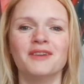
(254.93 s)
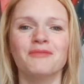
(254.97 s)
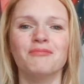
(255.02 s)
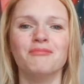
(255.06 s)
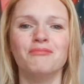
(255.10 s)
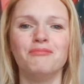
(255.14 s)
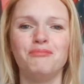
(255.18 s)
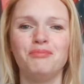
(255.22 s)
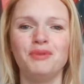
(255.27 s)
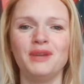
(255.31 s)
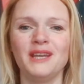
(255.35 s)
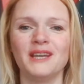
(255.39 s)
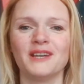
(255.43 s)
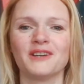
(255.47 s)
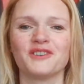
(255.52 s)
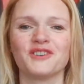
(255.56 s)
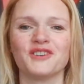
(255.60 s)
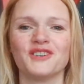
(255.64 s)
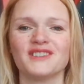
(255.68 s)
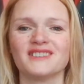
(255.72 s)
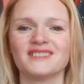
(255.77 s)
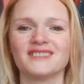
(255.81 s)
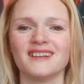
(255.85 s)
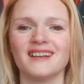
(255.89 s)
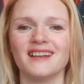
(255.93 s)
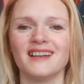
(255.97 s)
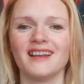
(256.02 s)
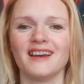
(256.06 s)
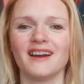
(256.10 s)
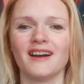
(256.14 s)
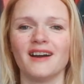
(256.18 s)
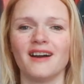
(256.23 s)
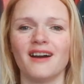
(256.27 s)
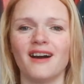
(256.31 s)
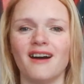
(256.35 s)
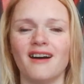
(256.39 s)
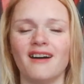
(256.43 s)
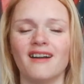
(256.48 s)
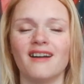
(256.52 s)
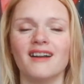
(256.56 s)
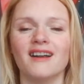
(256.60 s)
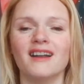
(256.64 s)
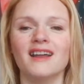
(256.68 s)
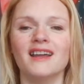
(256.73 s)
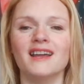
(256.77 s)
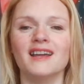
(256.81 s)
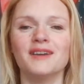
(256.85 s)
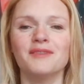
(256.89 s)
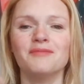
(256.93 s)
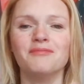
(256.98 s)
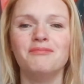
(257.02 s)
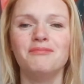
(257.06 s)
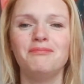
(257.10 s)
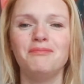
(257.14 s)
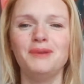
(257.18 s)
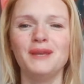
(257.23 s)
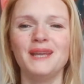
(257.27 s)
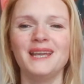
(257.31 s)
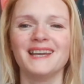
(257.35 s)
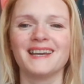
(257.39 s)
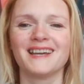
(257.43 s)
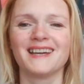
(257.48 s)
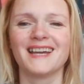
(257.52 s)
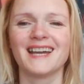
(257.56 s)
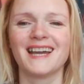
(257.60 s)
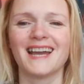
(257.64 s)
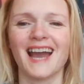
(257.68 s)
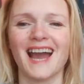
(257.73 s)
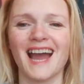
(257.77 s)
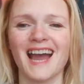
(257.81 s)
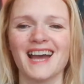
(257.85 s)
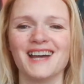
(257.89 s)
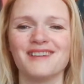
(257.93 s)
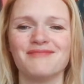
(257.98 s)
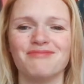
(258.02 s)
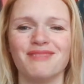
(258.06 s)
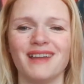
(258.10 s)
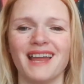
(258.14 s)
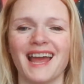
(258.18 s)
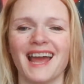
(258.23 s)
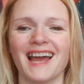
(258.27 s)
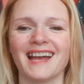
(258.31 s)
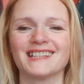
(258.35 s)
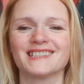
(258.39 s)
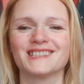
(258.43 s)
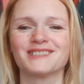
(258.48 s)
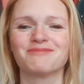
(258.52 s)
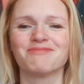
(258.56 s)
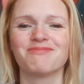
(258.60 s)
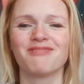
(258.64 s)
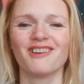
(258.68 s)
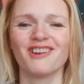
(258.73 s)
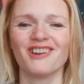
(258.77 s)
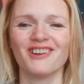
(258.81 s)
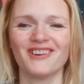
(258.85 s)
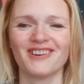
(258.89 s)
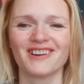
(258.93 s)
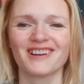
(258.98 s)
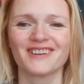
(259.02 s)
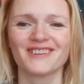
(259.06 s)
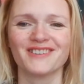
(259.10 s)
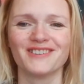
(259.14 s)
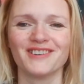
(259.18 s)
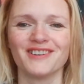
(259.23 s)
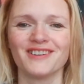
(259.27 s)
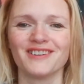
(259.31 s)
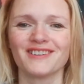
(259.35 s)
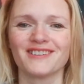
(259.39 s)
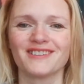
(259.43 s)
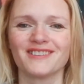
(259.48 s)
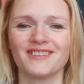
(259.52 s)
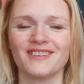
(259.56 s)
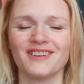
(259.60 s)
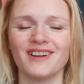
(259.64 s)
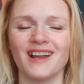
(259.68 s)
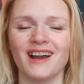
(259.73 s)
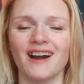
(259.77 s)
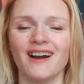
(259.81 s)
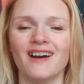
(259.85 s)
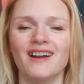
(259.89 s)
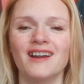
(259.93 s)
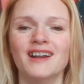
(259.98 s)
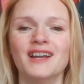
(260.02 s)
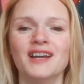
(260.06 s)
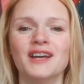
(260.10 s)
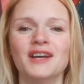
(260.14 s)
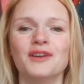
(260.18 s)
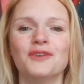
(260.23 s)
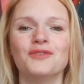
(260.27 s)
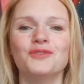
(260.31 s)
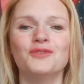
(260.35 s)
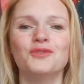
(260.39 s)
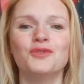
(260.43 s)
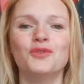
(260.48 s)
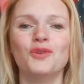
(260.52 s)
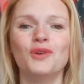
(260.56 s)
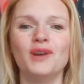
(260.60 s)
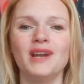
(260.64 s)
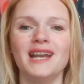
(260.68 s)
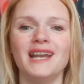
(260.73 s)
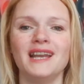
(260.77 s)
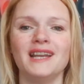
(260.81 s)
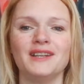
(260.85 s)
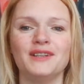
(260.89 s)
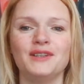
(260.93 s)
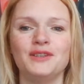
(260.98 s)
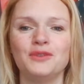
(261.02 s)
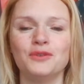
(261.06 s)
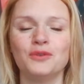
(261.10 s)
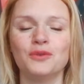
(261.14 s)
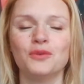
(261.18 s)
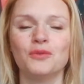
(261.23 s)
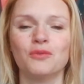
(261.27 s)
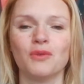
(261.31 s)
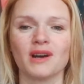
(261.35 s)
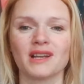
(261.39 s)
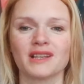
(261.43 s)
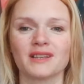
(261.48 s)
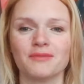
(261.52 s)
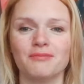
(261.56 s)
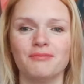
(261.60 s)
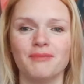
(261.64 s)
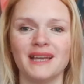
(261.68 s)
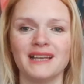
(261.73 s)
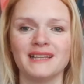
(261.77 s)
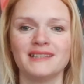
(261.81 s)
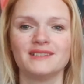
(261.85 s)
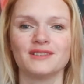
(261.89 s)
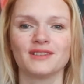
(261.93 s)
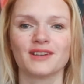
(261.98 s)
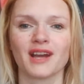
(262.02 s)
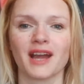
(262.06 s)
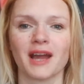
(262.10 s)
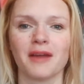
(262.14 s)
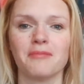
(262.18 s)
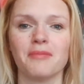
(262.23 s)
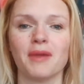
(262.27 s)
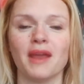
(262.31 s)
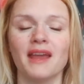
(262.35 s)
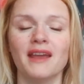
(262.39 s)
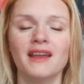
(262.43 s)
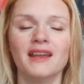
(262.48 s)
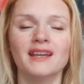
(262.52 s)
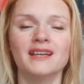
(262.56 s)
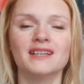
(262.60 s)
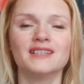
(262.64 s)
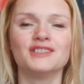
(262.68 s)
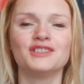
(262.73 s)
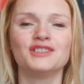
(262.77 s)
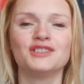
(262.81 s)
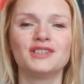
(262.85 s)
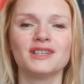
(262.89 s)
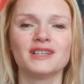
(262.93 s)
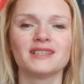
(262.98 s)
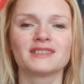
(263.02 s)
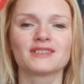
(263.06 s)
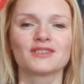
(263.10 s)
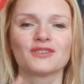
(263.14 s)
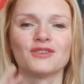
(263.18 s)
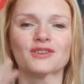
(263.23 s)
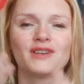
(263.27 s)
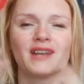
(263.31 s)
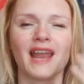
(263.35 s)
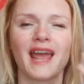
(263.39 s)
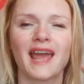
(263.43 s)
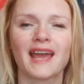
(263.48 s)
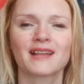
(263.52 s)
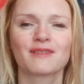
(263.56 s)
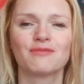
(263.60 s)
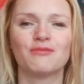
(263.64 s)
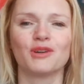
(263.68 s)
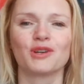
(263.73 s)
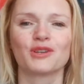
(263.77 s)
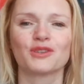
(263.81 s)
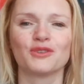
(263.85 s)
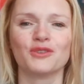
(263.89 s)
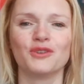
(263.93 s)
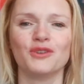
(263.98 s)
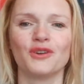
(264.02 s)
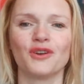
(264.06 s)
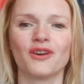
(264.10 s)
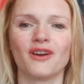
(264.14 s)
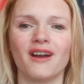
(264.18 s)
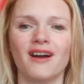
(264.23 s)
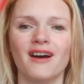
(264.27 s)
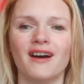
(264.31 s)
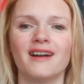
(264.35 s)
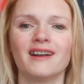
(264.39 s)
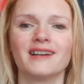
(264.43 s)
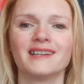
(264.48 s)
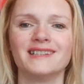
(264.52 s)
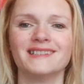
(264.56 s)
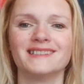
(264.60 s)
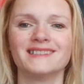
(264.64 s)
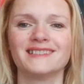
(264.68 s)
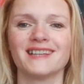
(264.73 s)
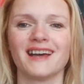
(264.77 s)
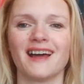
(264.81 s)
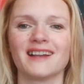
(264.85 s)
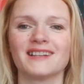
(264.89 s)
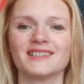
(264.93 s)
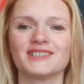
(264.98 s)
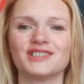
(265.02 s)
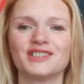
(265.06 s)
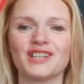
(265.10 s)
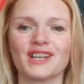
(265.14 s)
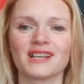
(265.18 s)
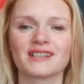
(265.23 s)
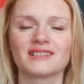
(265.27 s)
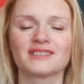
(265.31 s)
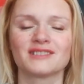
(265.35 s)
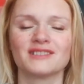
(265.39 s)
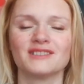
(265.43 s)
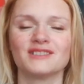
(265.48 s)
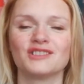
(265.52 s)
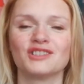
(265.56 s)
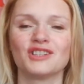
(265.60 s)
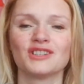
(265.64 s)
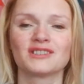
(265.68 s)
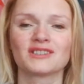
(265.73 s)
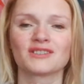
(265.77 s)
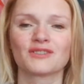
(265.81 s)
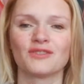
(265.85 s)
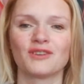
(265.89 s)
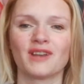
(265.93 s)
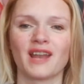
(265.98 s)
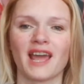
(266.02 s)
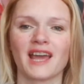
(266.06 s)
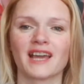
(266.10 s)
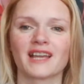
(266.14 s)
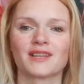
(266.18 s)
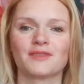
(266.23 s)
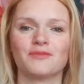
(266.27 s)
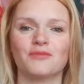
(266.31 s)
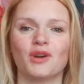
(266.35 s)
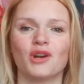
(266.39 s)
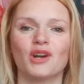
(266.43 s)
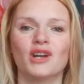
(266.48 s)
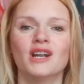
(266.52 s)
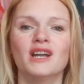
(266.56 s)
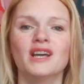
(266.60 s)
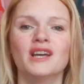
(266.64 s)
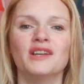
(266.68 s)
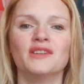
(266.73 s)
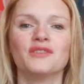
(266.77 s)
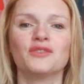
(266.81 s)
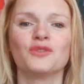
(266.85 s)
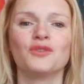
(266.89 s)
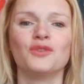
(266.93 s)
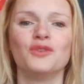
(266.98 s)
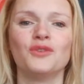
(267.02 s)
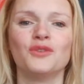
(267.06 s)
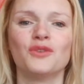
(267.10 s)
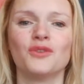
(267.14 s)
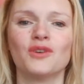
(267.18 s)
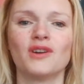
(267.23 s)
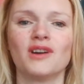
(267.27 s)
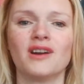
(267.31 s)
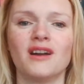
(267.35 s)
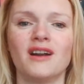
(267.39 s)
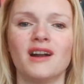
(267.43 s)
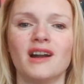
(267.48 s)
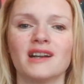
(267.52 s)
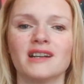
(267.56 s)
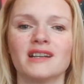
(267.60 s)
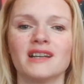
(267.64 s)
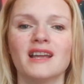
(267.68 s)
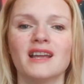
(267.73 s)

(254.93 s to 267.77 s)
be who you truly are, be happy, explore who you truly are, really do what makes you happy. Just connect more to your heart desires, just, just connect more to your heart.